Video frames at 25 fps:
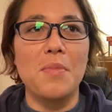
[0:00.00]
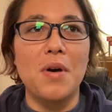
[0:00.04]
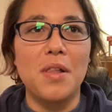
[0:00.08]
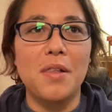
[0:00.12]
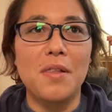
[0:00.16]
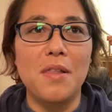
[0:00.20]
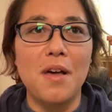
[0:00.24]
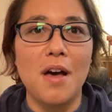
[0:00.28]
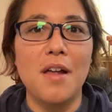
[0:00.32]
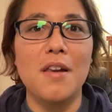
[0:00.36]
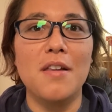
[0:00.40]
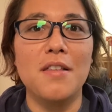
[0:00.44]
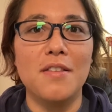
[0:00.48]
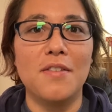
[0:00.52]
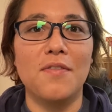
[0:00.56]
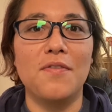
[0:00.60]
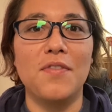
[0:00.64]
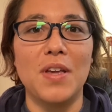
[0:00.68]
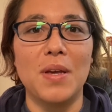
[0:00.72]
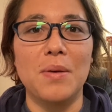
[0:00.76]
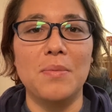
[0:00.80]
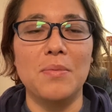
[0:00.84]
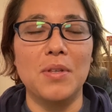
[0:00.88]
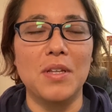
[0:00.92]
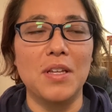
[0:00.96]
A lot of the
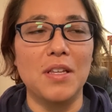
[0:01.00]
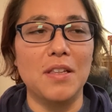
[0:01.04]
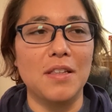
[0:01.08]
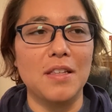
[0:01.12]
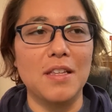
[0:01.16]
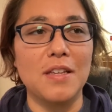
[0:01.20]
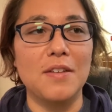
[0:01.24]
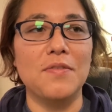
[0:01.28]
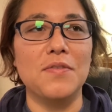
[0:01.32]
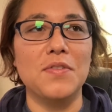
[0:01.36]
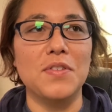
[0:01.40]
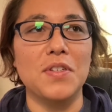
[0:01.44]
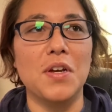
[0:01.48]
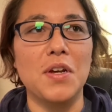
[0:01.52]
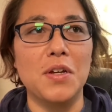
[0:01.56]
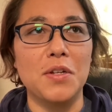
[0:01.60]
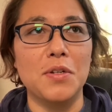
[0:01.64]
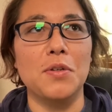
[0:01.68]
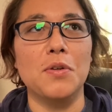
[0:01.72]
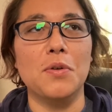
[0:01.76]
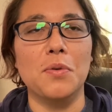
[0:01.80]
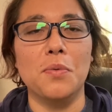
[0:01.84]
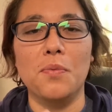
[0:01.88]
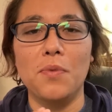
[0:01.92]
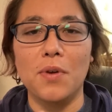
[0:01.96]
family lives
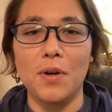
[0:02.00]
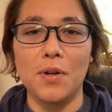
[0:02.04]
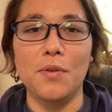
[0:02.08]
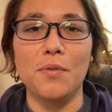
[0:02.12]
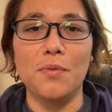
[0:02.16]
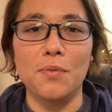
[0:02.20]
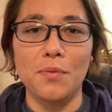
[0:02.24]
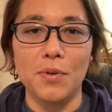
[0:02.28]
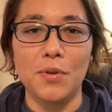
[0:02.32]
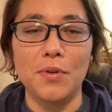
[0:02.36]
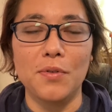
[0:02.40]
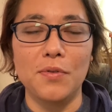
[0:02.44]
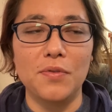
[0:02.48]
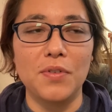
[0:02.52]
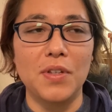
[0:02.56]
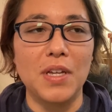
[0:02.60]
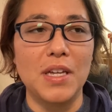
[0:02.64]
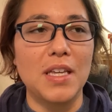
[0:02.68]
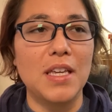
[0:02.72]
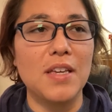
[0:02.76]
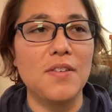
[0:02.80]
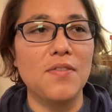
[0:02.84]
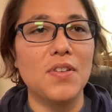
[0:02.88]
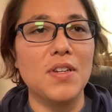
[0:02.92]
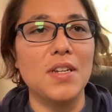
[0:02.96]
under one roof.
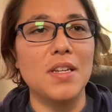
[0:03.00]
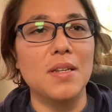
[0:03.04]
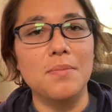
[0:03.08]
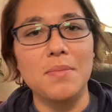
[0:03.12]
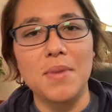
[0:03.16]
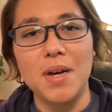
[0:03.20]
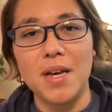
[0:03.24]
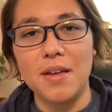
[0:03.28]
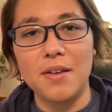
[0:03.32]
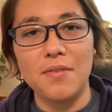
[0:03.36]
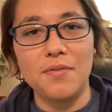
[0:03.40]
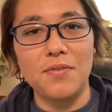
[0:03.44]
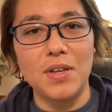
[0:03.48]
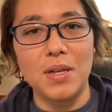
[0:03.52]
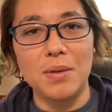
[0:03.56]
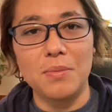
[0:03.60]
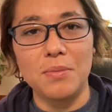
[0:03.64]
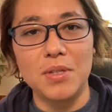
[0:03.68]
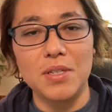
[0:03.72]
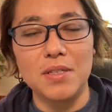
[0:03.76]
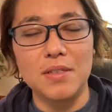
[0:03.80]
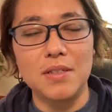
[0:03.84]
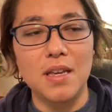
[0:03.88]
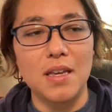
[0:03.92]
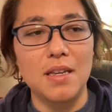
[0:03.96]
Like even in my
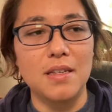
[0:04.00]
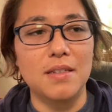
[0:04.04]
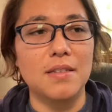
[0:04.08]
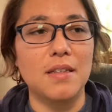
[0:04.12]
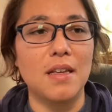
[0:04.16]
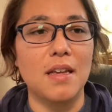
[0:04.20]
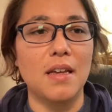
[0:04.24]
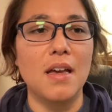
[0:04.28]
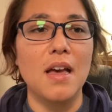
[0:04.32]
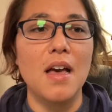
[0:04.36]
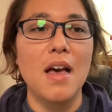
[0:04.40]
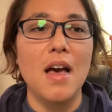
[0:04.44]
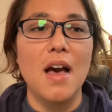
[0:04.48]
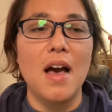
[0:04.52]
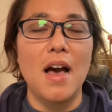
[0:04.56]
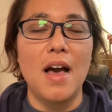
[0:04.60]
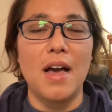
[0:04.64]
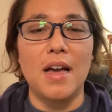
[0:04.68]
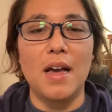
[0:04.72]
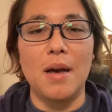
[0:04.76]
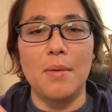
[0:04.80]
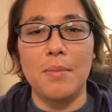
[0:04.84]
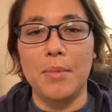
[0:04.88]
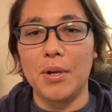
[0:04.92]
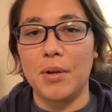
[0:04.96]
family's case, like I
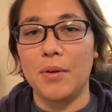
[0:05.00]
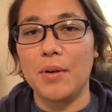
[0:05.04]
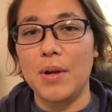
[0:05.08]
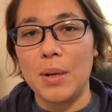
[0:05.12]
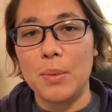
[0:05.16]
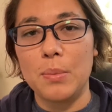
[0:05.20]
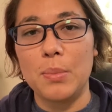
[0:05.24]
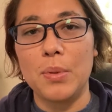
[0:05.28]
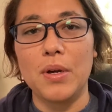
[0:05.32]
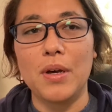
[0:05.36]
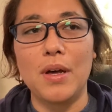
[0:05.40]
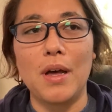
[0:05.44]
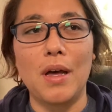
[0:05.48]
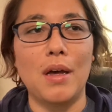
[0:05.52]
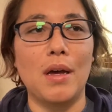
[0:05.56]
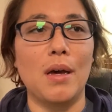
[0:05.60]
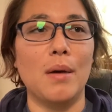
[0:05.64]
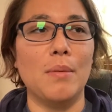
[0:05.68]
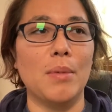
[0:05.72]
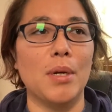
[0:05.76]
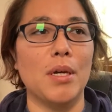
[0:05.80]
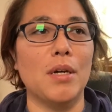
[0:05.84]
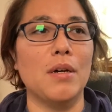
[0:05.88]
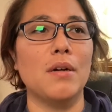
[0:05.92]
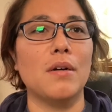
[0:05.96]
got my grandpa, I
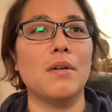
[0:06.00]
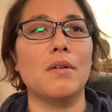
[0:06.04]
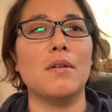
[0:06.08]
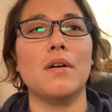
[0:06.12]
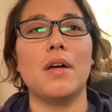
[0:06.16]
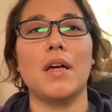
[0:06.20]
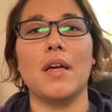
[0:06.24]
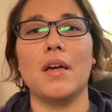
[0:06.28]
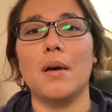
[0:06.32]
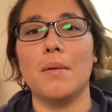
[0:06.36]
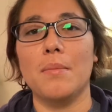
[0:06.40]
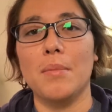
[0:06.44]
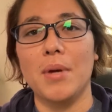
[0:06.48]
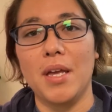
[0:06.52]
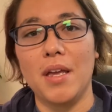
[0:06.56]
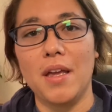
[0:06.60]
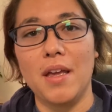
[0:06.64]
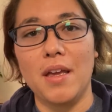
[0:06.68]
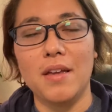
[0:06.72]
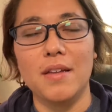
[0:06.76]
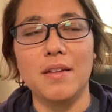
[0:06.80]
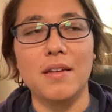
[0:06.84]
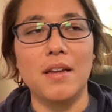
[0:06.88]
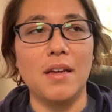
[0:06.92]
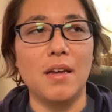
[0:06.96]
got my uncle, I got my
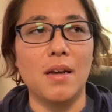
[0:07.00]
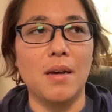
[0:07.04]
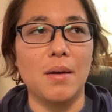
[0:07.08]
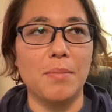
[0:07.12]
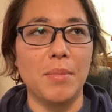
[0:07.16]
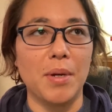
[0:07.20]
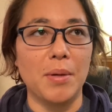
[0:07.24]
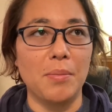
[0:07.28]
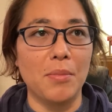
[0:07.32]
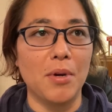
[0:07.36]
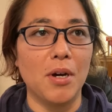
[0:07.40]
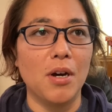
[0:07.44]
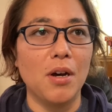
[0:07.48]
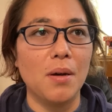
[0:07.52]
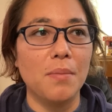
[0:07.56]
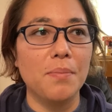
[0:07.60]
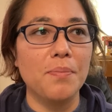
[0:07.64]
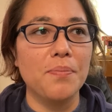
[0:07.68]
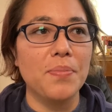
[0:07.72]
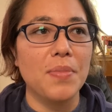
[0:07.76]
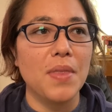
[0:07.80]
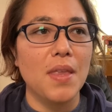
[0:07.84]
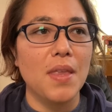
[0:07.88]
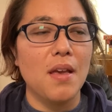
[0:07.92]
aunt, I got my mom.